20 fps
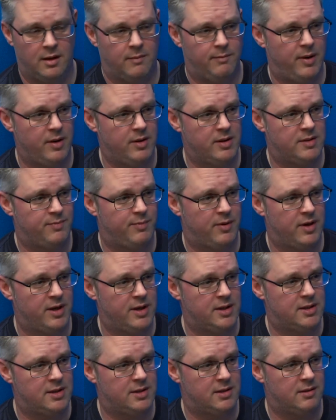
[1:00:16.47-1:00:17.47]
Putin's put
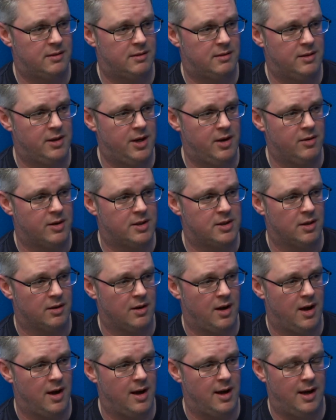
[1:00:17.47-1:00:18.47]
his nukes on
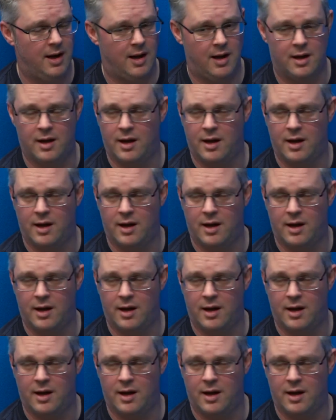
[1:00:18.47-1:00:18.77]
high alert.